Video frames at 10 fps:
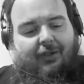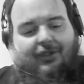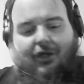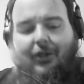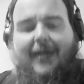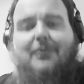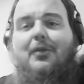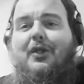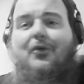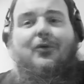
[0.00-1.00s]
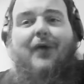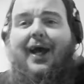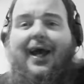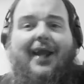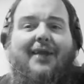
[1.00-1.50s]
So that's pretty cool.
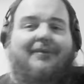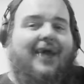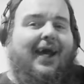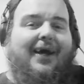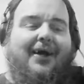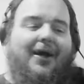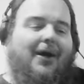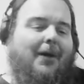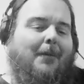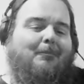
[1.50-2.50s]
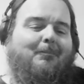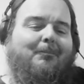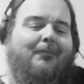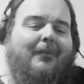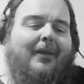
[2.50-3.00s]
I, I love that. Um,
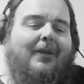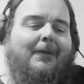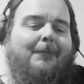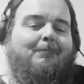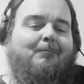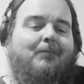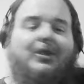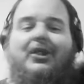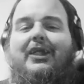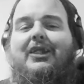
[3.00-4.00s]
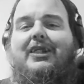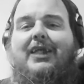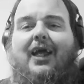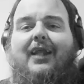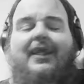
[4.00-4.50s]
but you get to
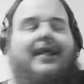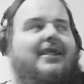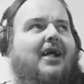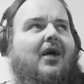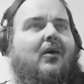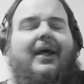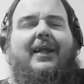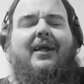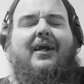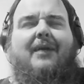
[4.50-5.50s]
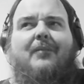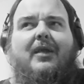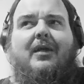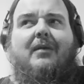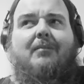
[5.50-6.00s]
see a lot of things. Oh, and uh,
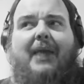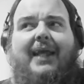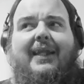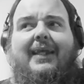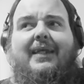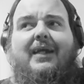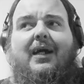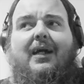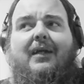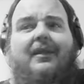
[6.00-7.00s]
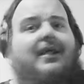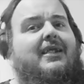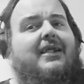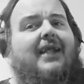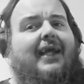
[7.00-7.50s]
Baylan uh,
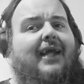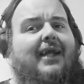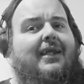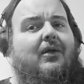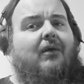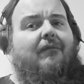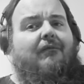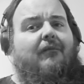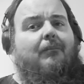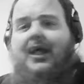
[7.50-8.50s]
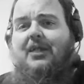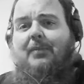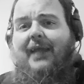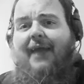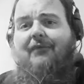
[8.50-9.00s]
doesn't like the idea of
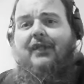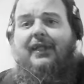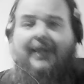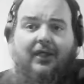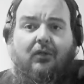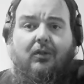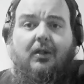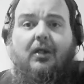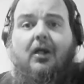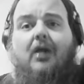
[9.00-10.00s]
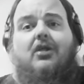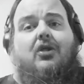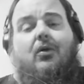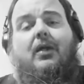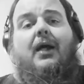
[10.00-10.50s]
possibly having to kill
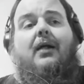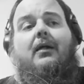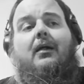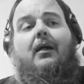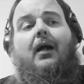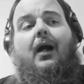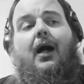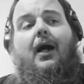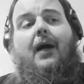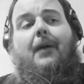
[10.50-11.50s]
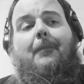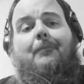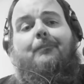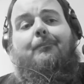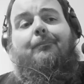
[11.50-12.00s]
Ahsoka um,